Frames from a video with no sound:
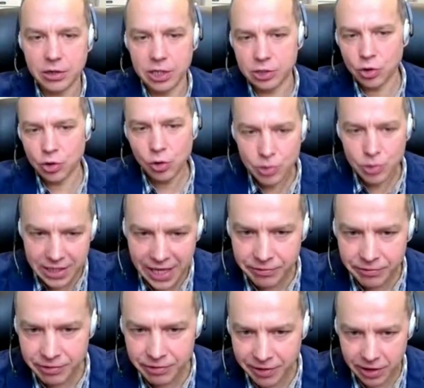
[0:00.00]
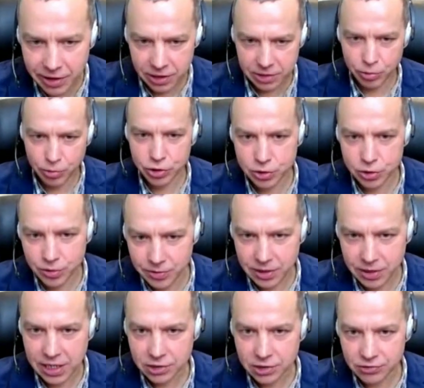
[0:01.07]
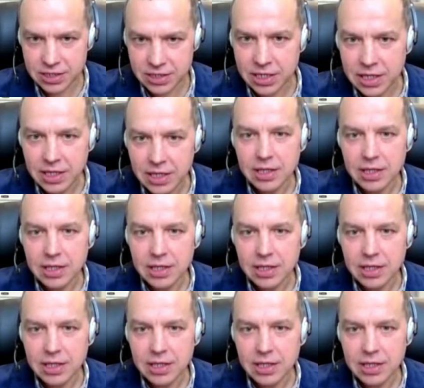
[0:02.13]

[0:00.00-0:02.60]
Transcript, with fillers: is almost everywhere in the post-soviet countries